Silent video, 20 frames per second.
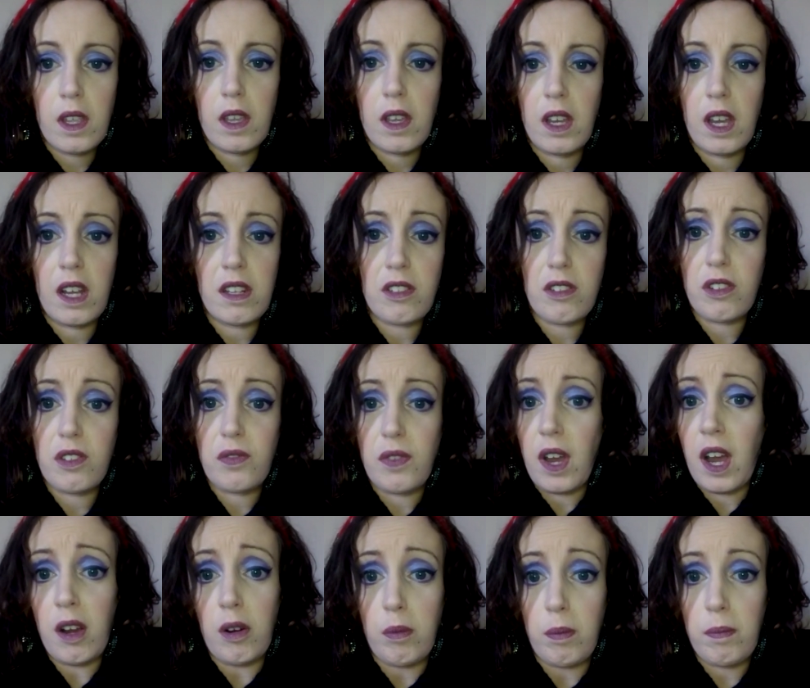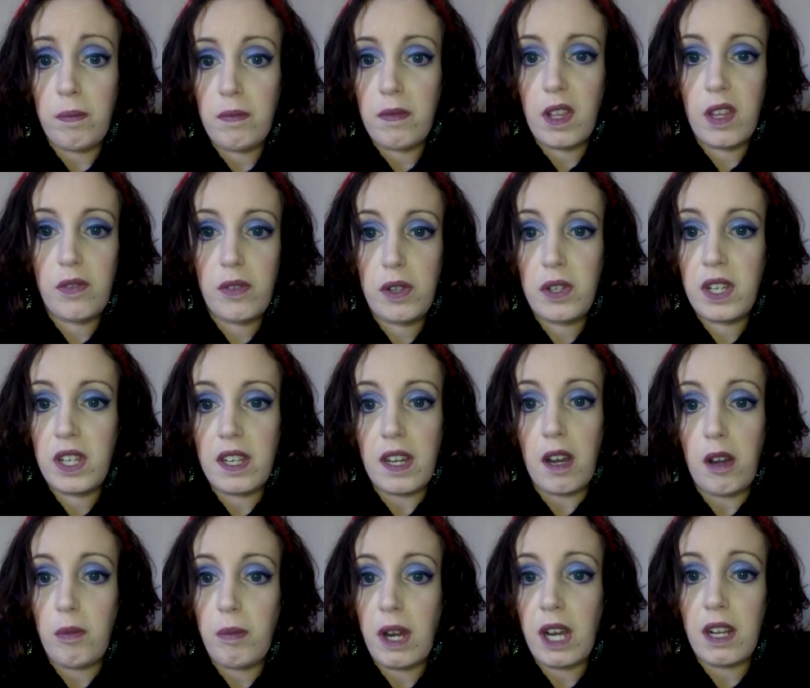ask us for help. If you need
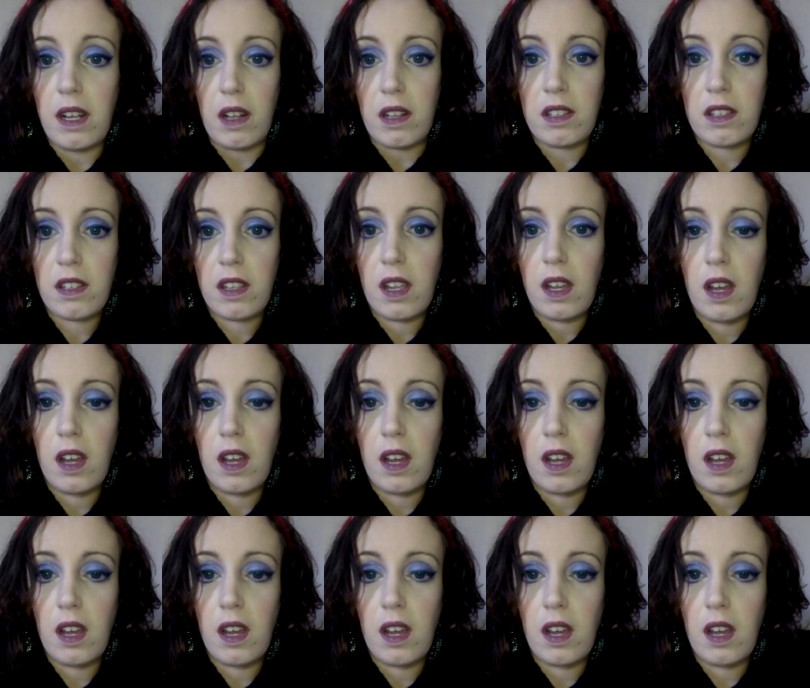help, ask.